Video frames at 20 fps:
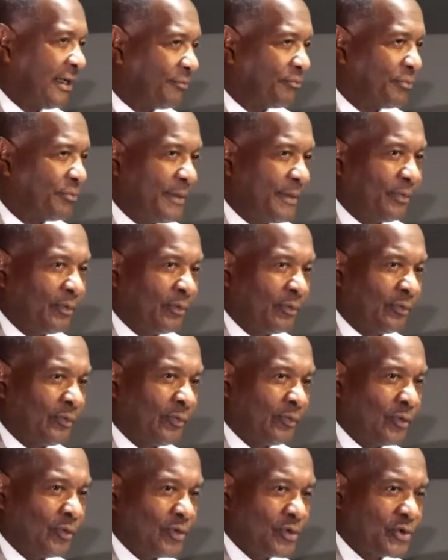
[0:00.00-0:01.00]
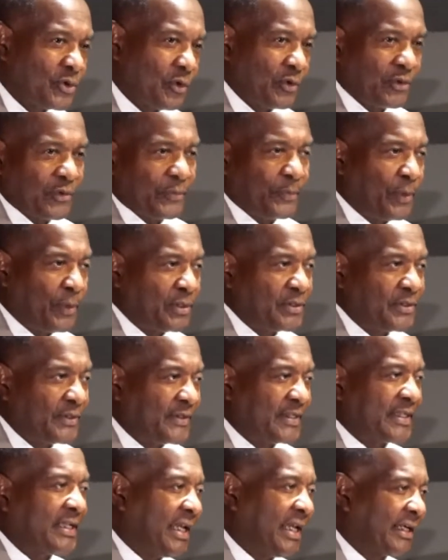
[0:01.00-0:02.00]
People, as soon as a person is
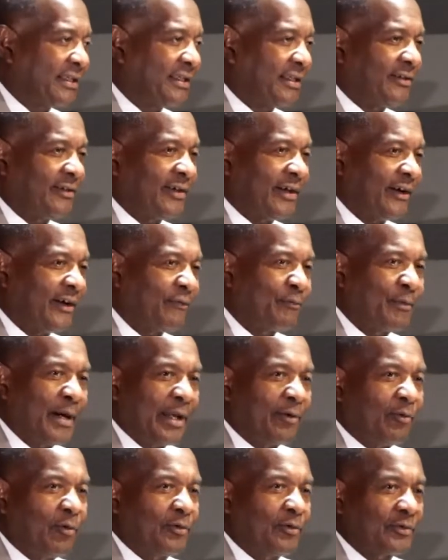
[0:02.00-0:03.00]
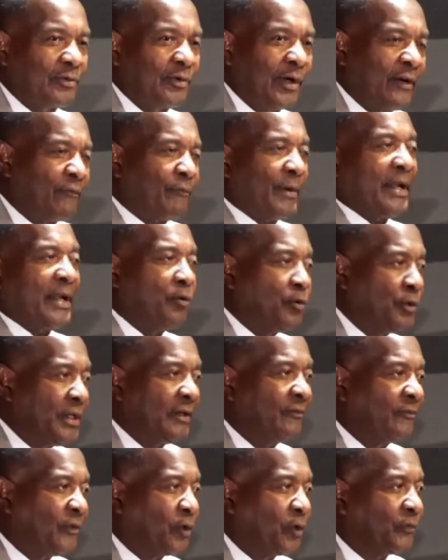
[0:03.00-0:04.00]
elected, everybody who
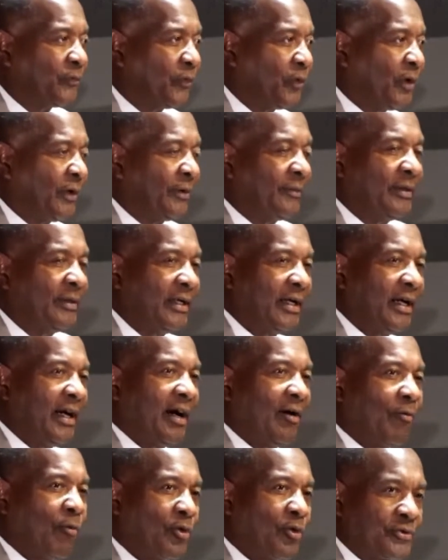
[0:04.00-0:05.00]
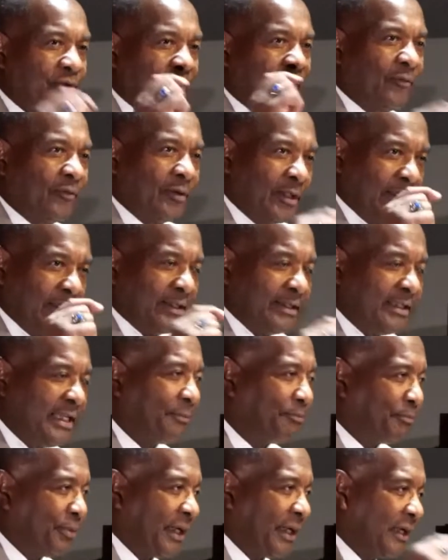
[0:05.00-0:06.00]
didn't vote for him wants to
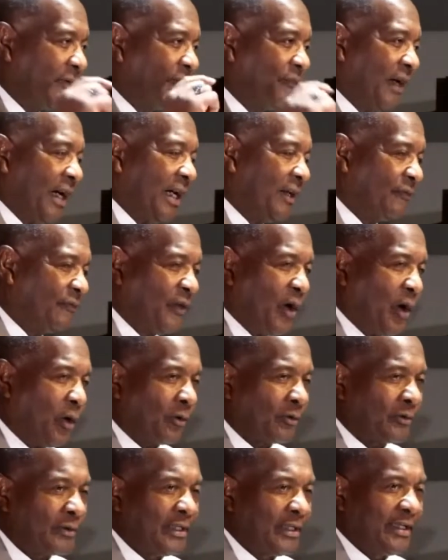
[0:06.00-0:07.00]
nitpick and find fault.